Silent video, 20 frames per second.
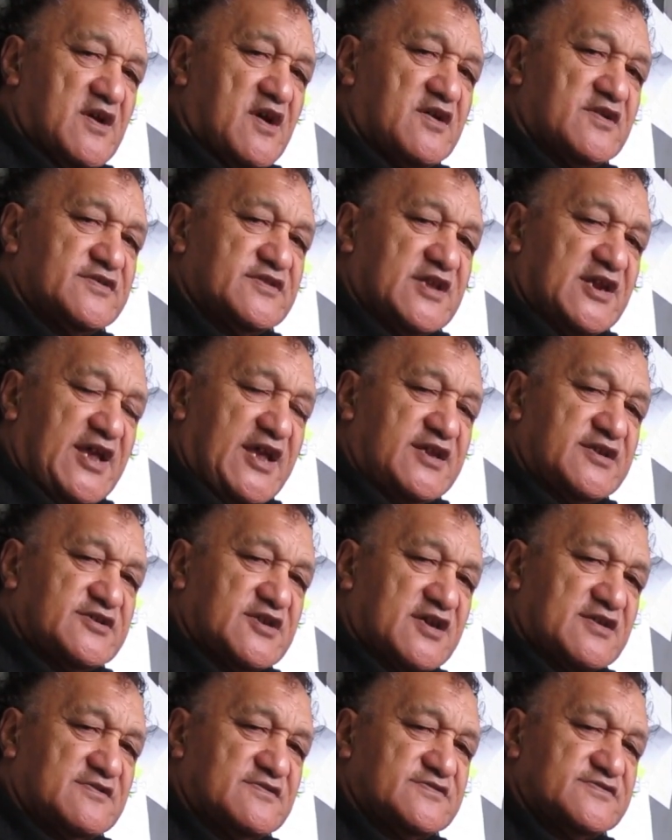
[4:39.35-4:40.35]
on the land
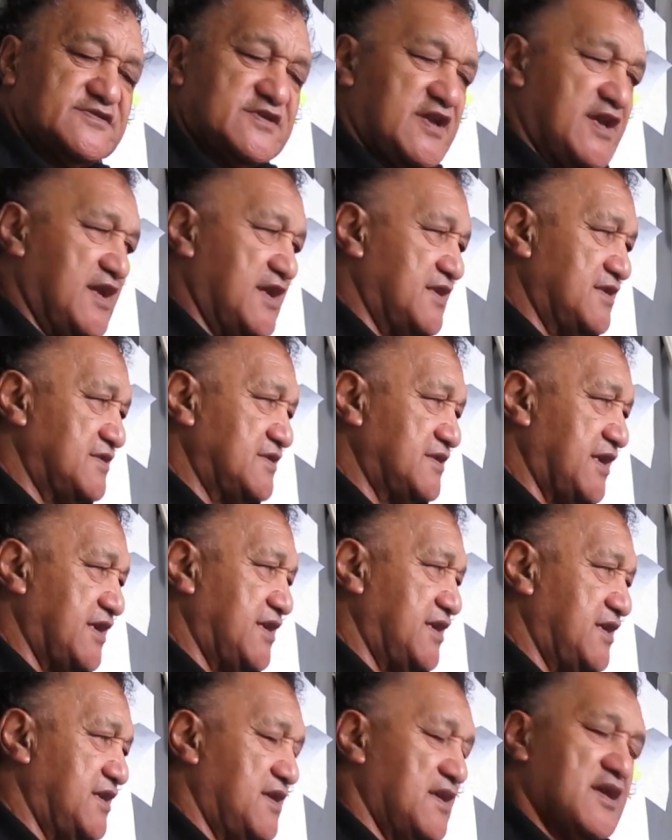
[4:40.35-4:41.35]
titles and
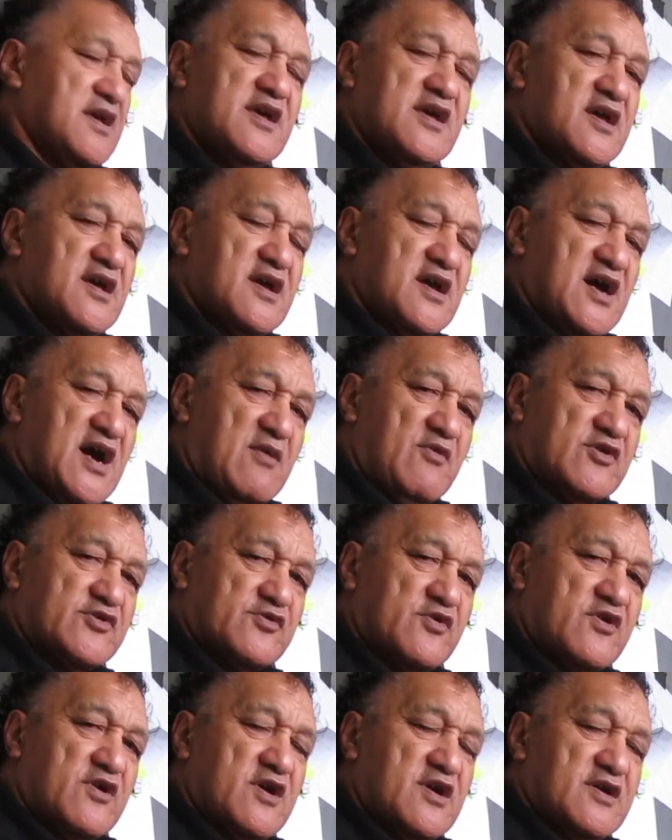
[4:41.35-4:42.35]
the
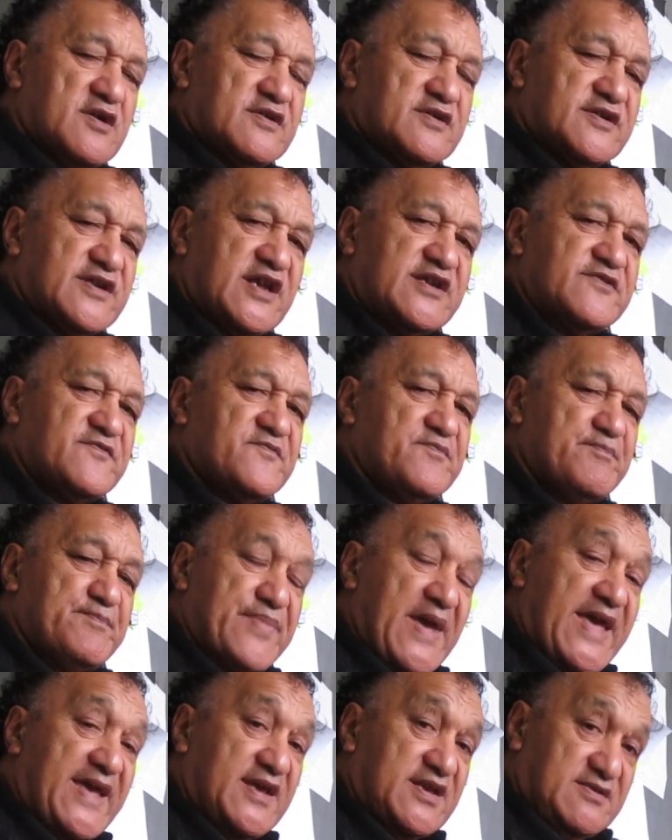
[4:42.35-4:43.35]
Awaroa Native
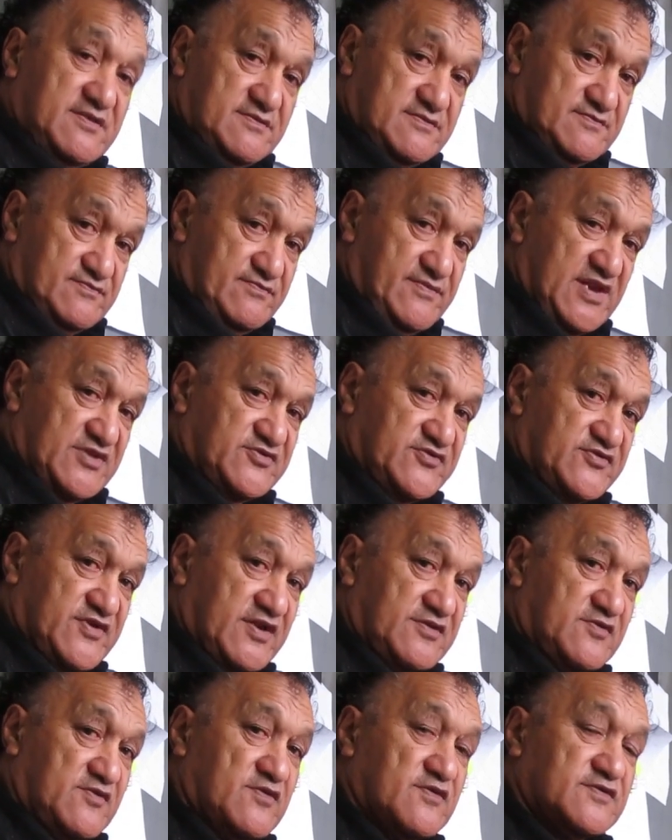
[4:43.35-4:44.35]
Bank
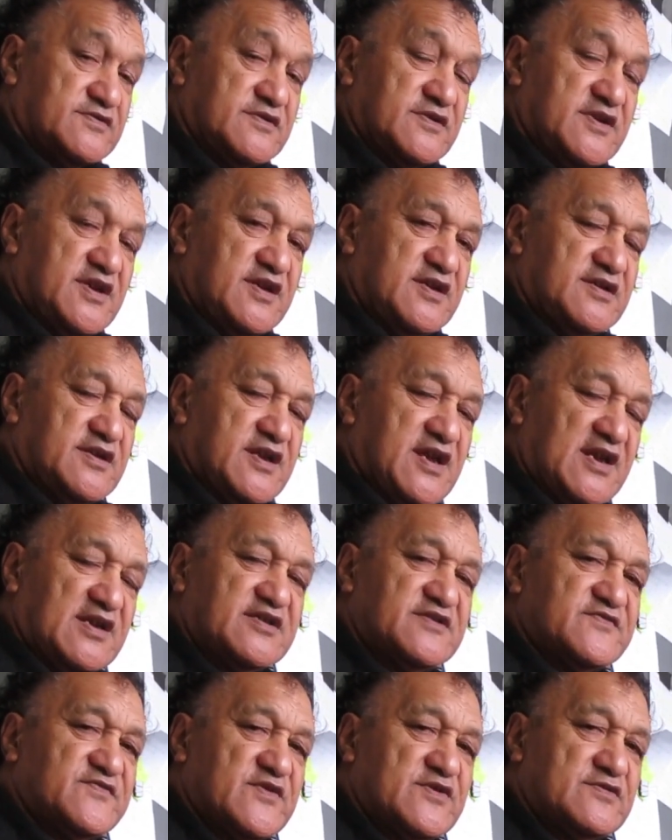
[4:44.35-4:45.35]
Magistrate Court in
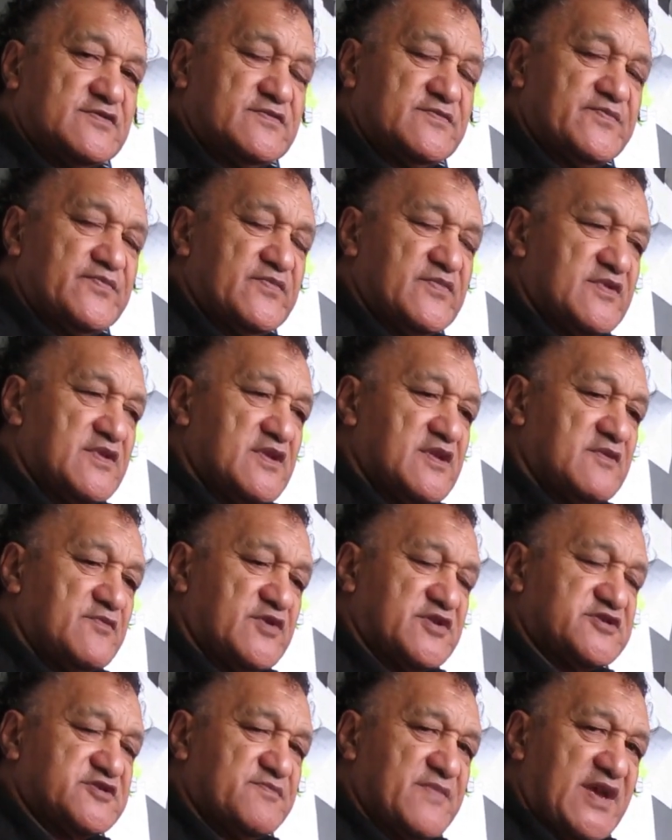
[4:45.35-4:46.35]
Helensville,
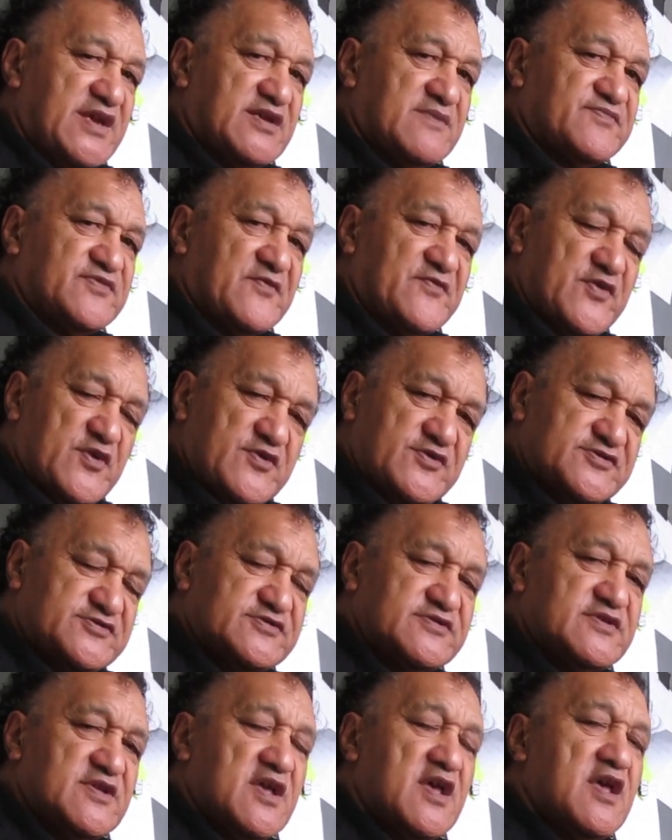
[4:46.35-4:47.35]
which made up the
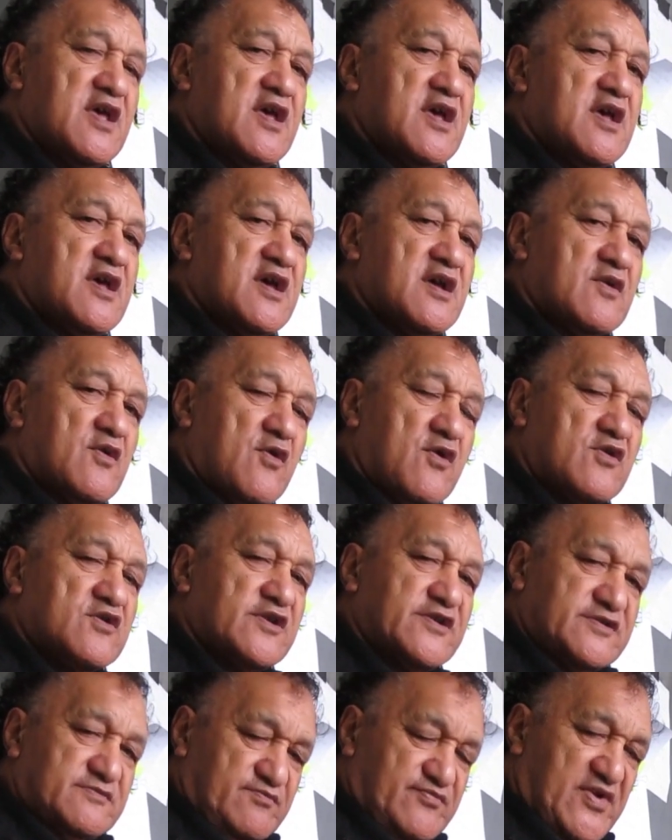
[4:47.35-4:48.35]
first
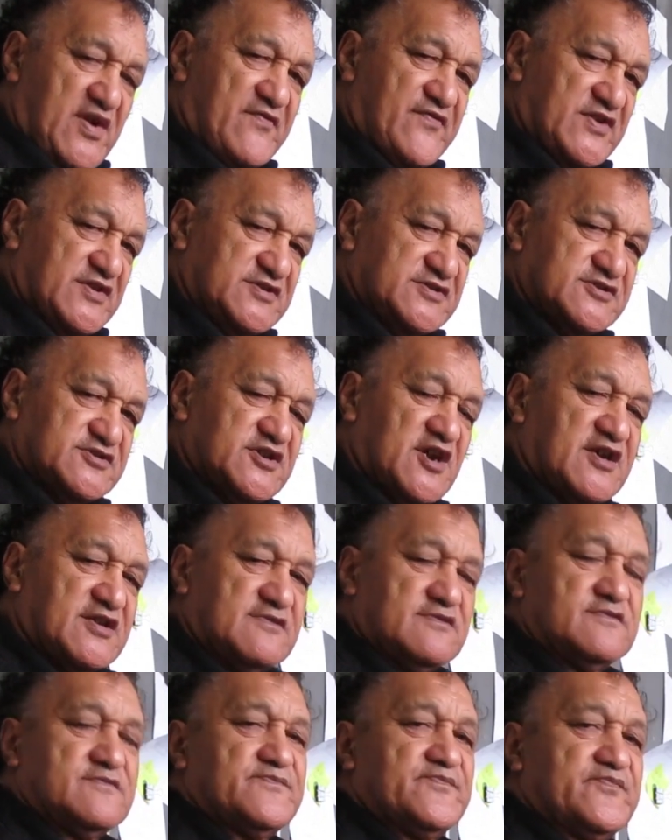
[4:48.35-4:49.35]
Auckland Province
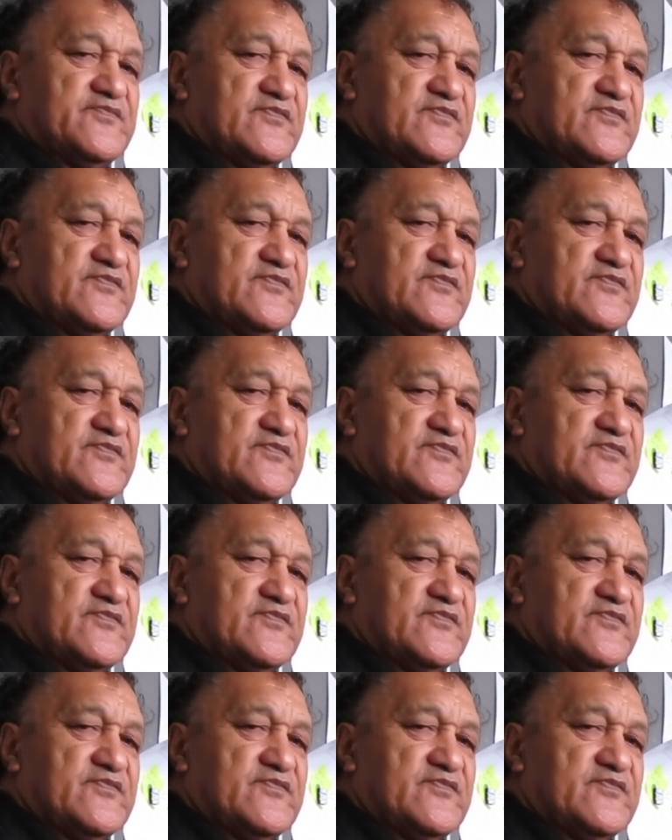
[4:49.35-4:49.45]
title